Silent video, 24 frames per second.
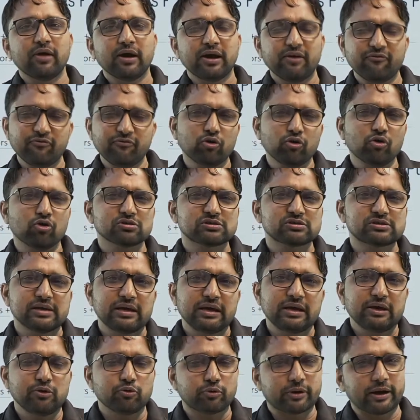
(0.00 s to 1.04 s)
if you know
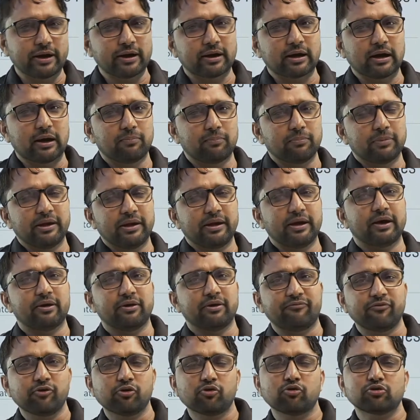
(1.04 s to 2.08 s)
C, you can come here.
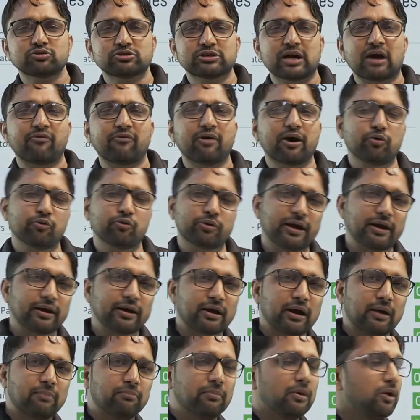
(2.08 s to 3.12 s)
If you know Java, you can
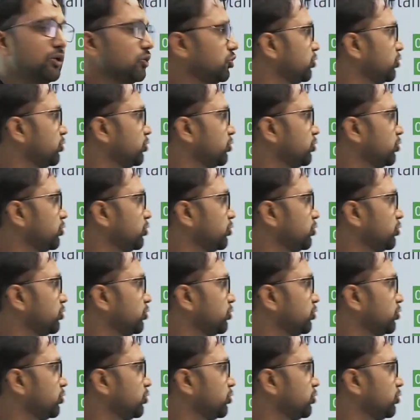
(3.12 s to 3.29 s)
come.